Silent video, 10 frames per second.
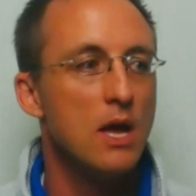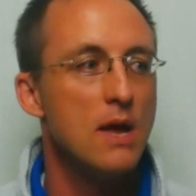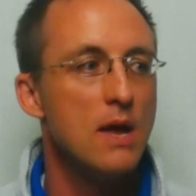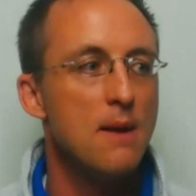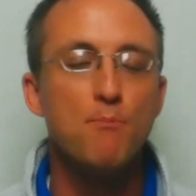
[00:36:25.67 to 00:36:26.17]

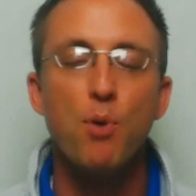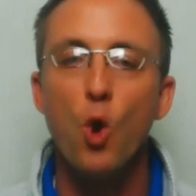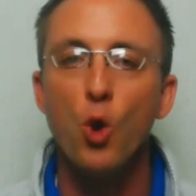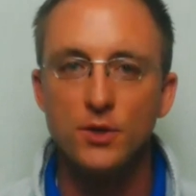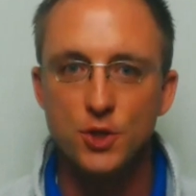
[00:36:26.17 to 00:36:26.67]

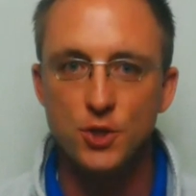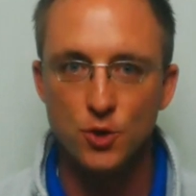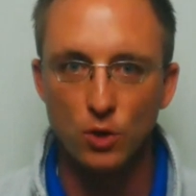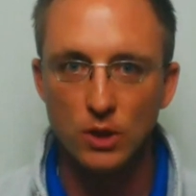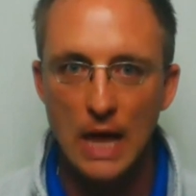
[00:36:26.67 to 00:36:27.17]
important to
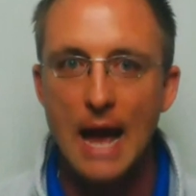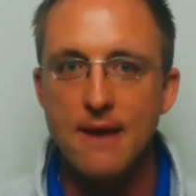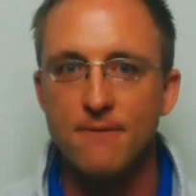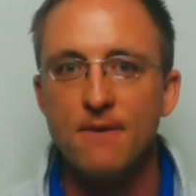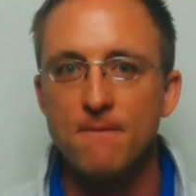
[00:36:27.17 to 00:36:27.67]
your
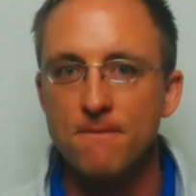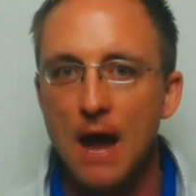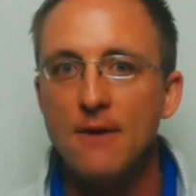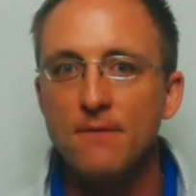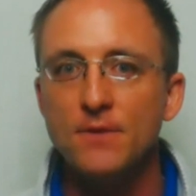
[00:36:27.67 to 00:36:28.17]
life in
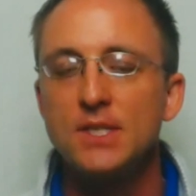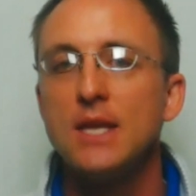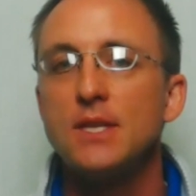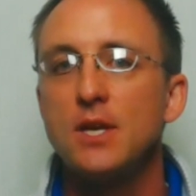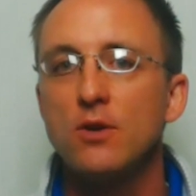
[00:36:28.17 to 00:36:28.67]
5 to
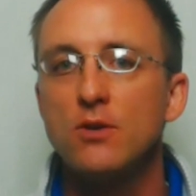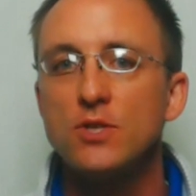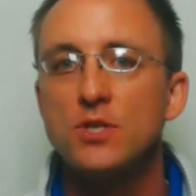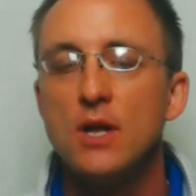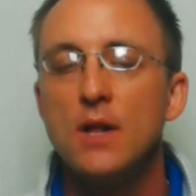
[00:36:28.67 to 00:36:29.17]
10
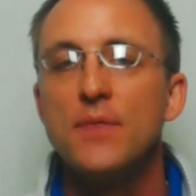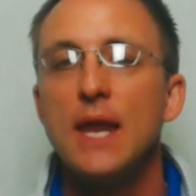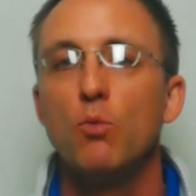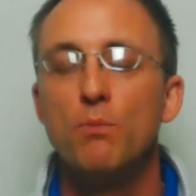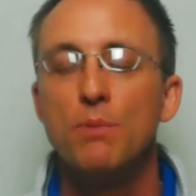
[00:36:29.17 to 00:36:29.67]
years that
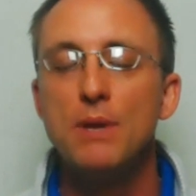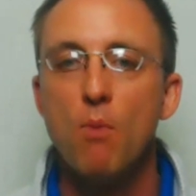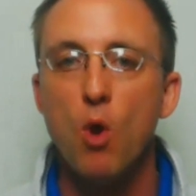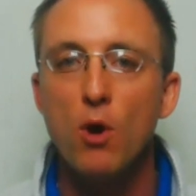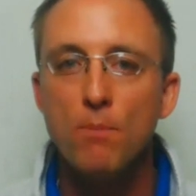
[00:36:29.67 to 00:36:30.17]
it will be
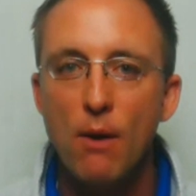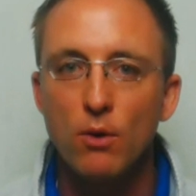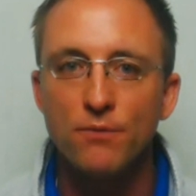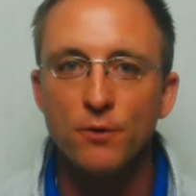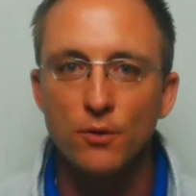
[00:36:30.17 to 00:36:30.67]
more
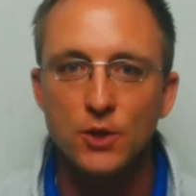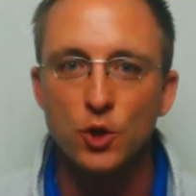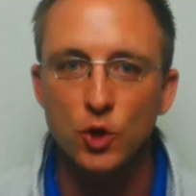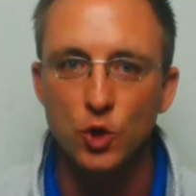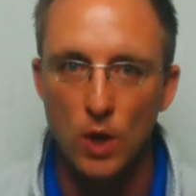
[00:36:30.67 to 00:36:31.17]
powerful than
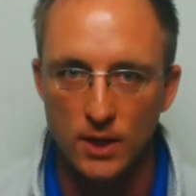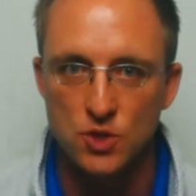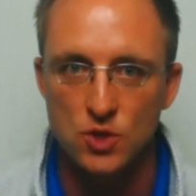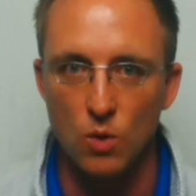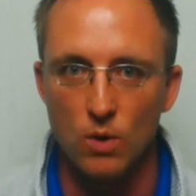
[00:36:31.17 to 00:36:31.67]
your credit
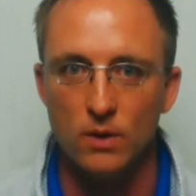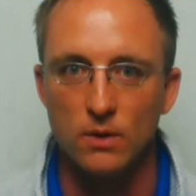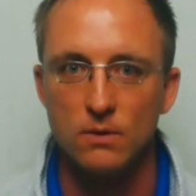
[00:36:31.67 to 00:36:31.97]
score.